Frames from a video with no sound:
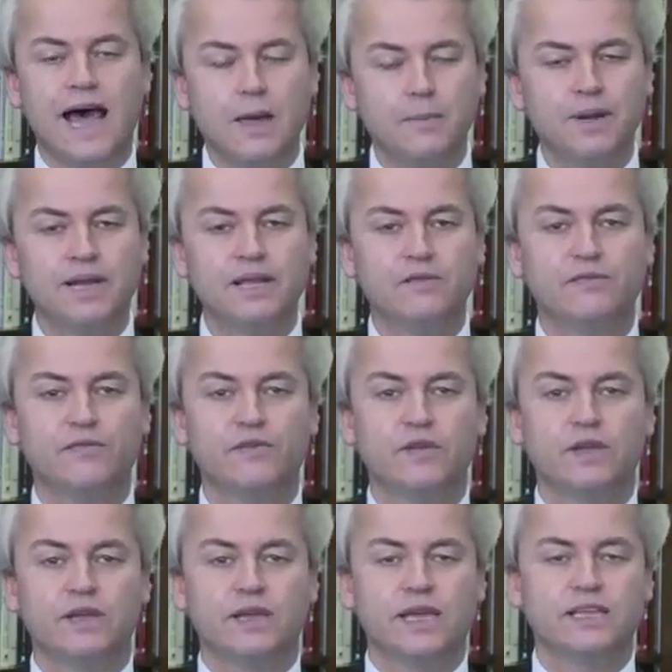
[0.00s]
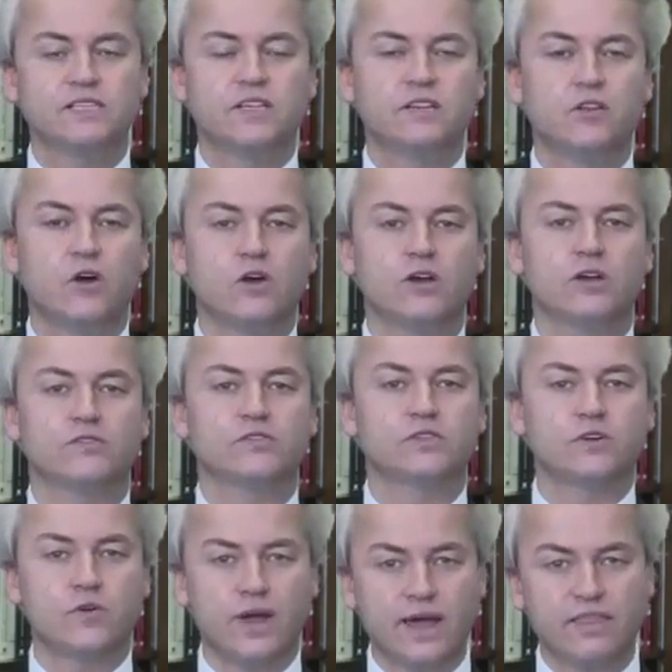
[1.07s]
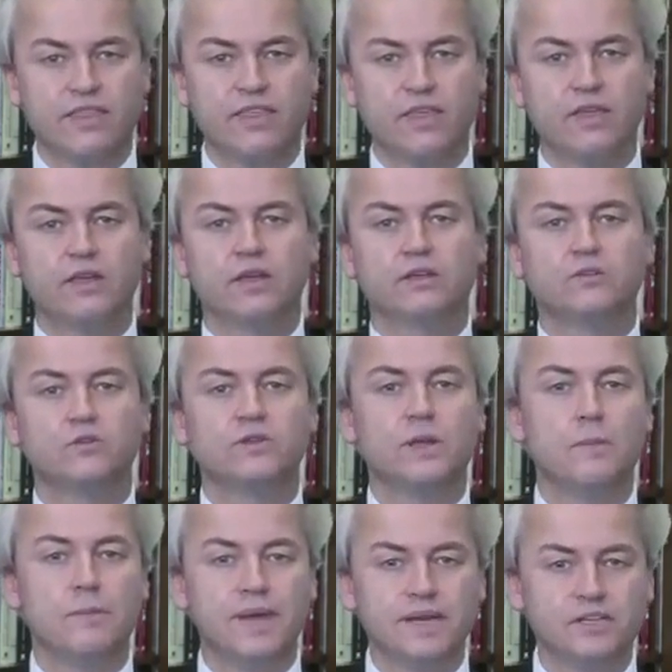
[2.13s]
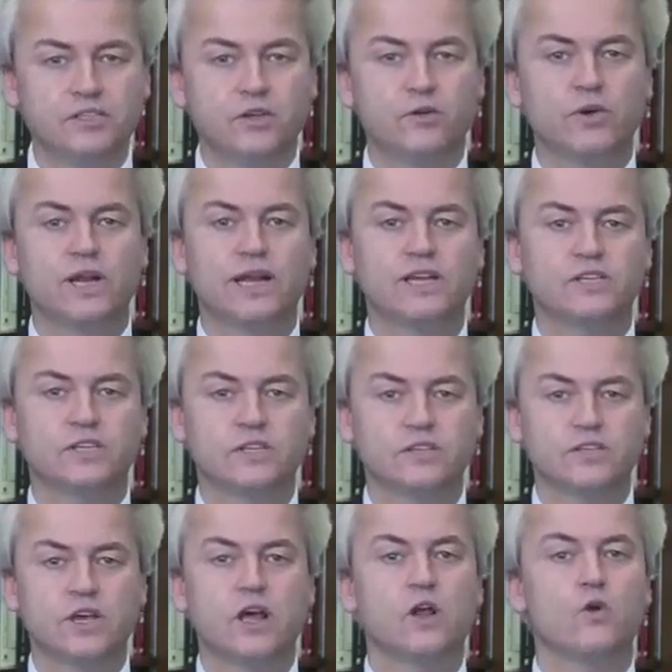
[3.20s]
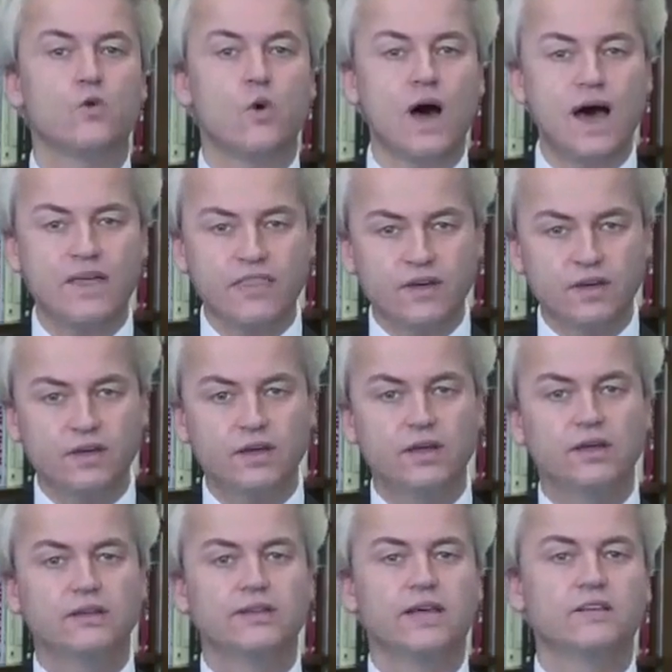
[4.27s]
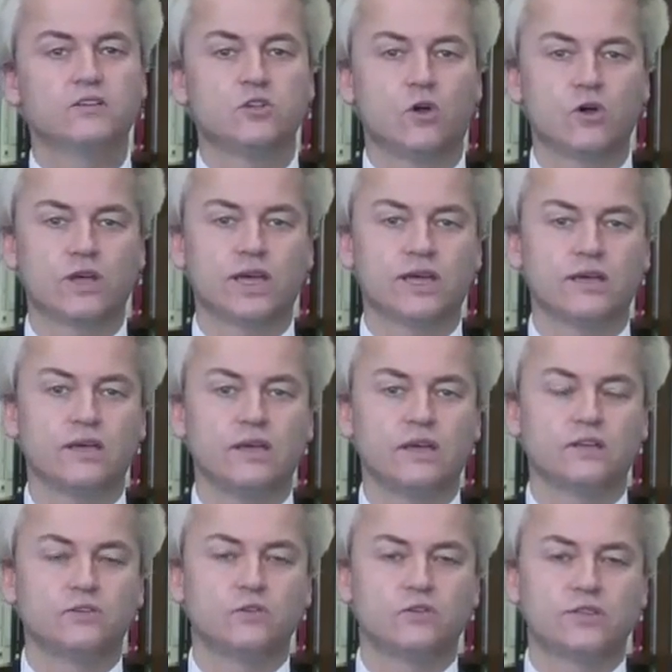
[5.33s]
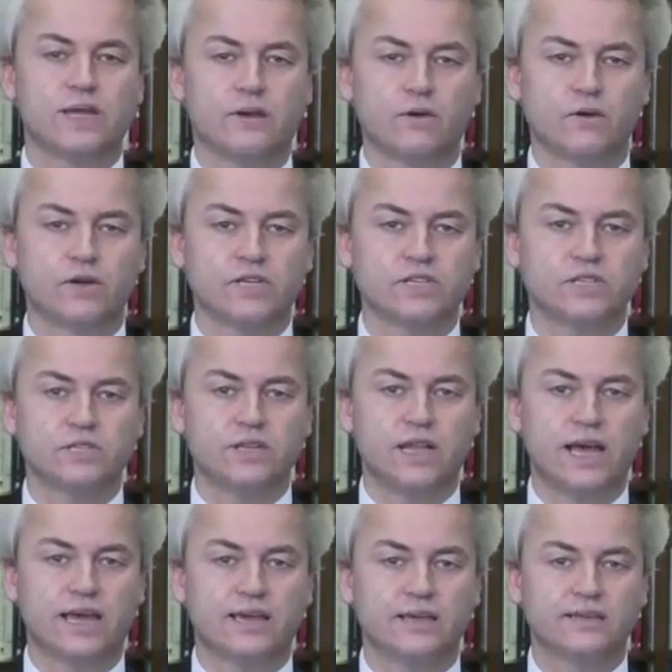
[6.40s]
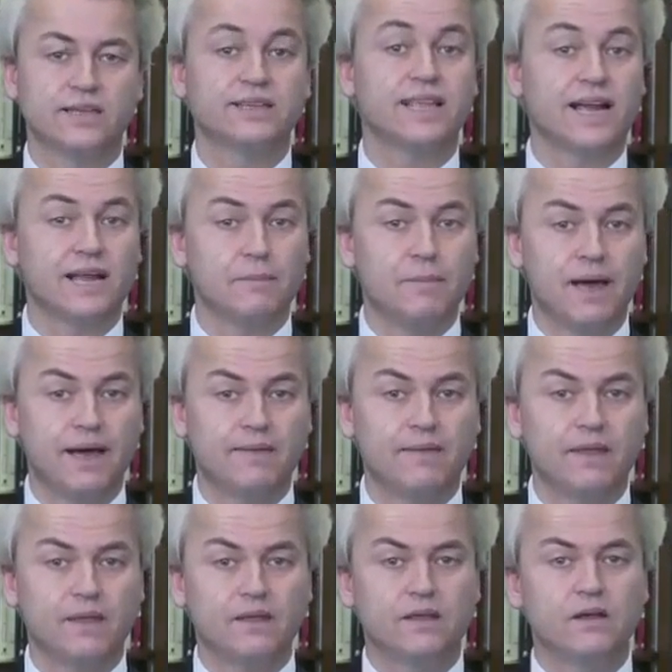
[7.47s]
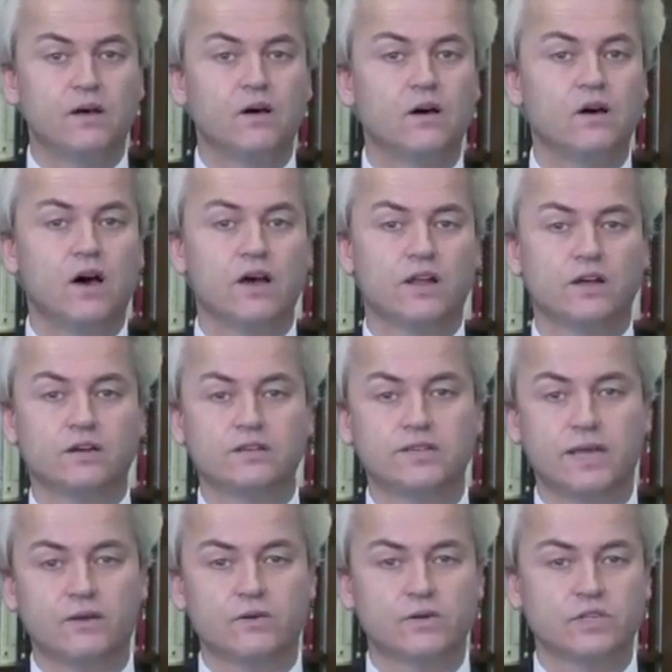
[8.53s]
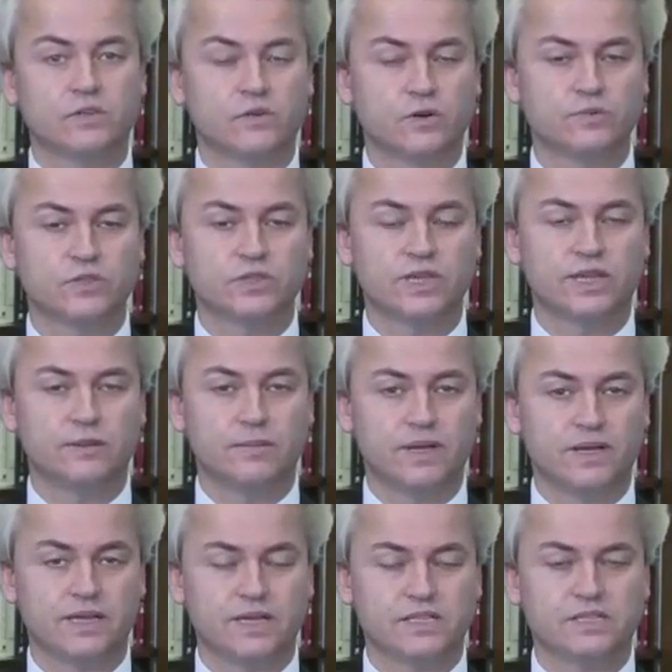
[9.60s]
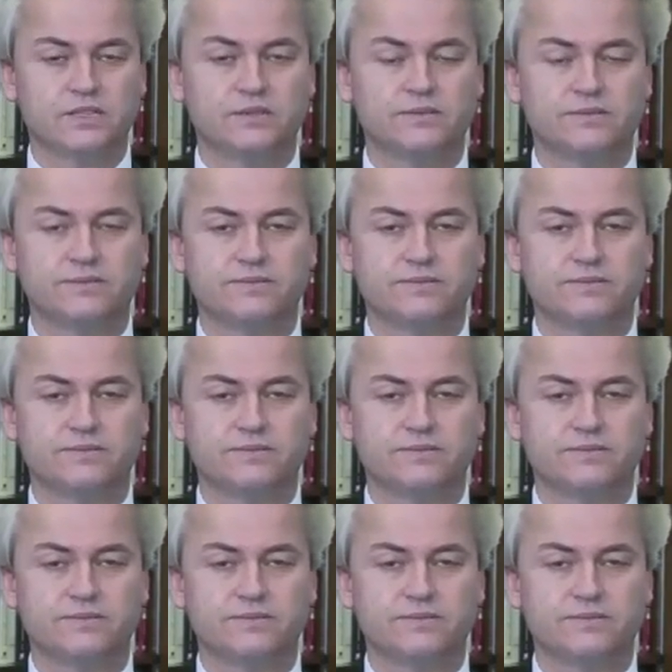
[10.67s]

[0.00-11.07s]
I believe it's a token of strength to diminish the relations rather than talking to terrorists like the Taliban or other terrorist groups in the Middle East.